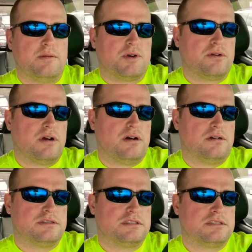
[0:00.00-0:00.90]

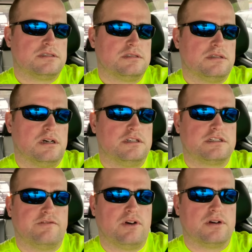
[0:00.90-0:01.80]
across the
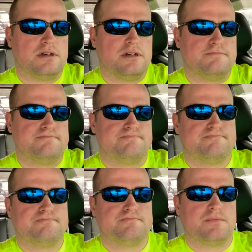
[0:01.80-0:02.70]
Husqvarna
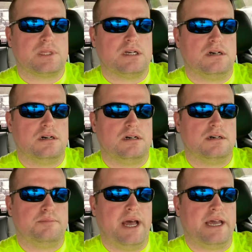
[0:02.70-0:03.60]
uh,
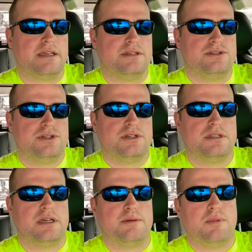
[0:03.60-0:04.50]
package
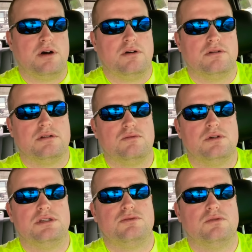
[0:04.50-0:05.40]
that I bought,
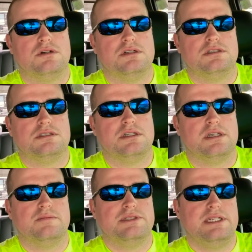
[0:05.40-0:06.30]
which was the
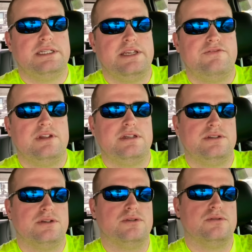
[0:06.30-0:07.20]

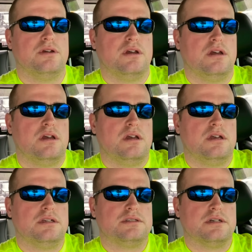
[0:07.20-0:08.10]
MZT52.
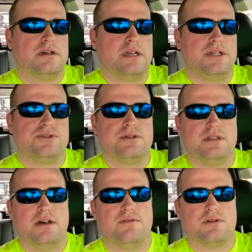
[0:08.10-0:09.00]
It's their
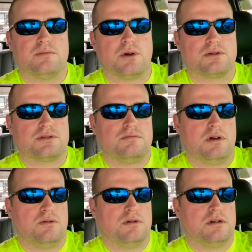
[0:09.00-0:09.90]
entry-level commercial
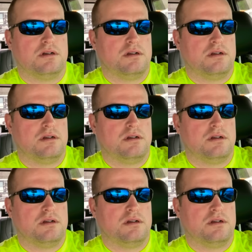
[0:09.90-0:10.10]
mower.